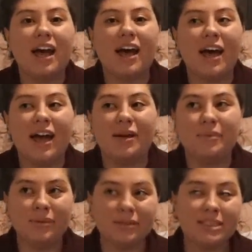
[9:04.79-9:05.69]
I
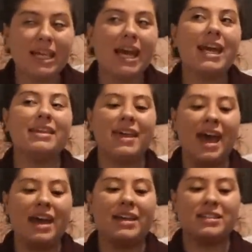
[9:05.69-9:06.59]
will say
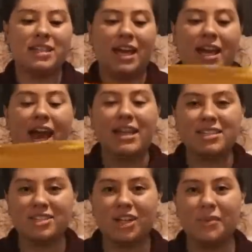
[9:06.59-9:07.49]
that it's it has
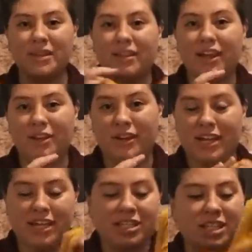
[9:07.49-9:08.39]
to start with the letter
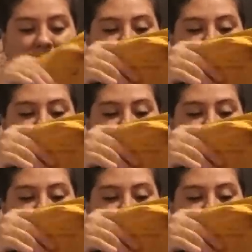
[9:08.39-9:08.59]
E just